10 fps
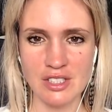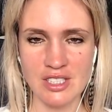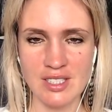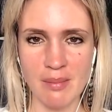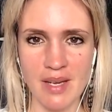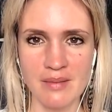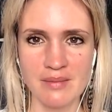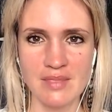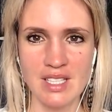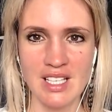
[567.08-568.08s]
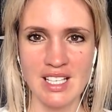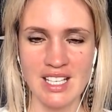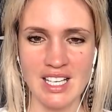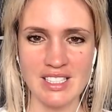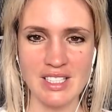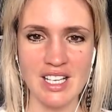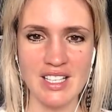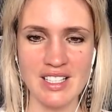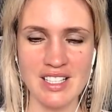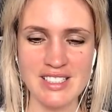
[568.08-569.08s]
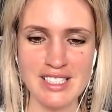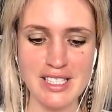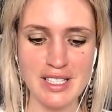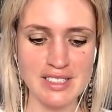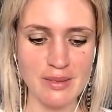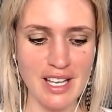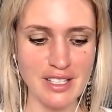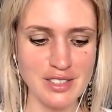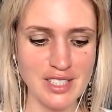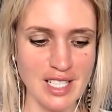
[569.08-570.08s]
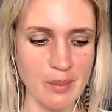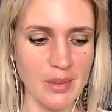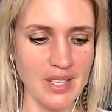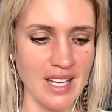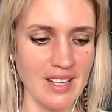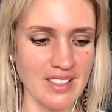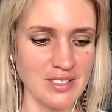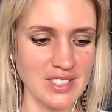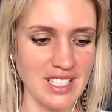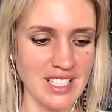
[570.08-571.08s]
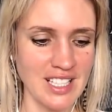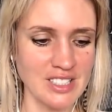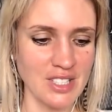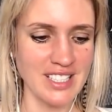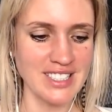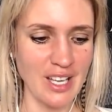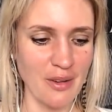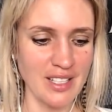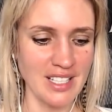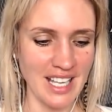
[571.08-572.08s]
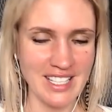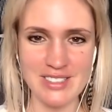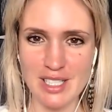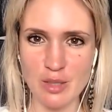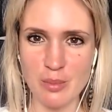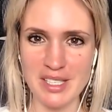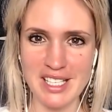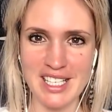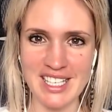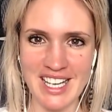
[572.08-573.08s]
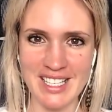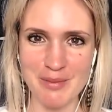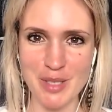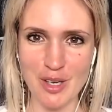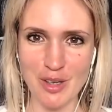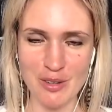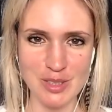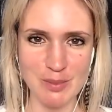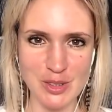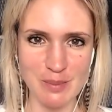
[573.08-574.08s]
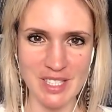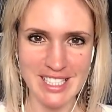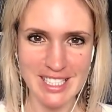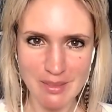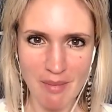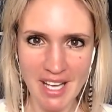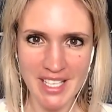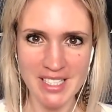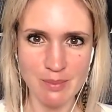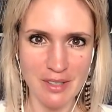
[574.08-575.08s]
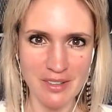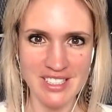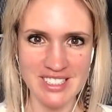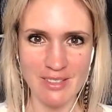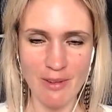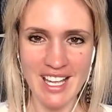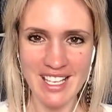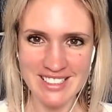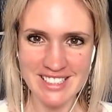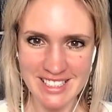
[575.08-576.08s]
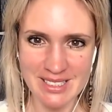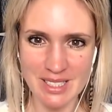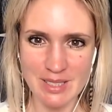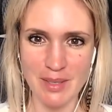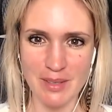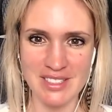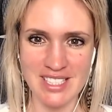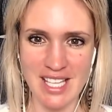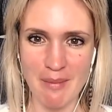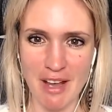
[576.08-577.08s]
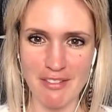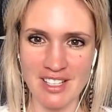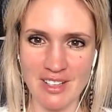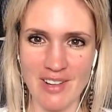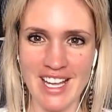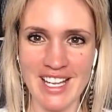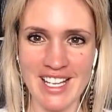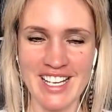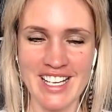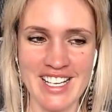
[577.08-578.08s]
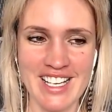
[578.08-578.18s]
Je ne sais pas. Isn't it this way? You suddenly tried to go in like you did at the beginning, like putting it on the responsibility. Isn't my experience the way? Isn't this experience that I'm having the way?